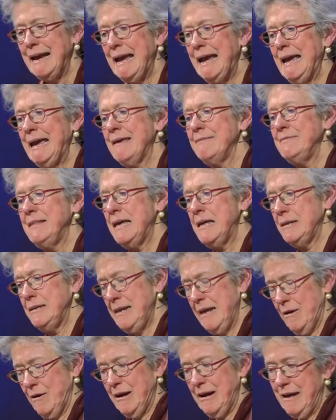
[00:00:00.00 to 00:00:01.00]
And then
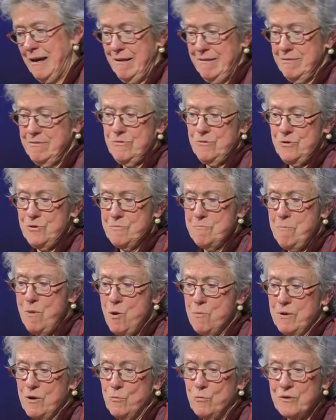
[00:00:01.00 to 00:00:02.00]
a third
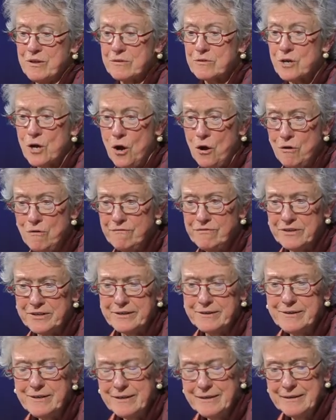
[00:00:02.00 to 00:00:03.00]
moment with
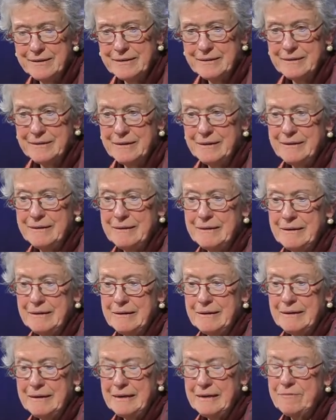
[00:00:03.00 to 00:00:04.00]
COVID,
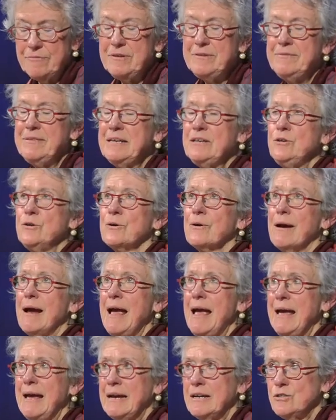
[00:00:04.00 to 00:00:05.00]
everything you're
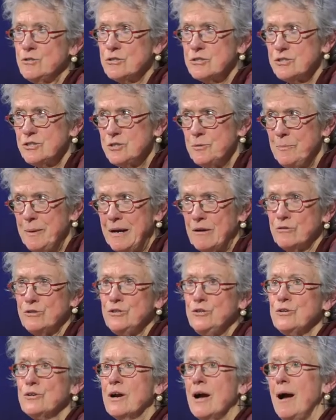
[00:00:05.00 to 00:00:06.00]
anxious about,
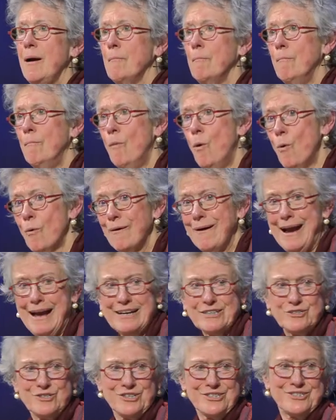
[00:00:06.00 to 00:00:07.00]
you got more
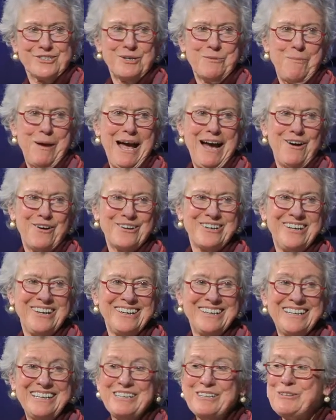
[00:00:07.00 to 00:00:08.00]
anxious about.
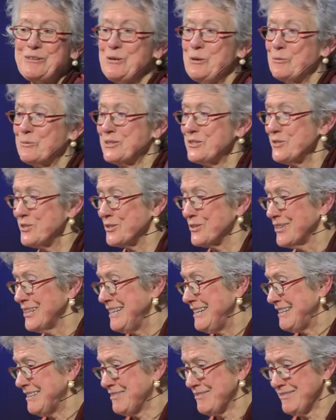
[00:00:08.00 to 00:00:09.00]
Is your
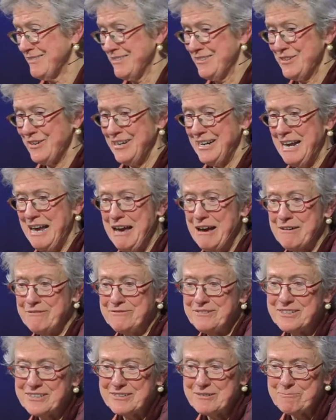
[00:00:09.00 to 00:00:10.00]
kid going to
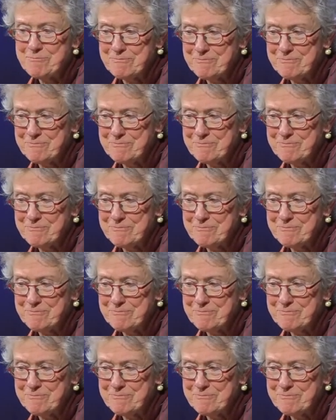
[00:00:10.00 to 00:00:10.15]
have to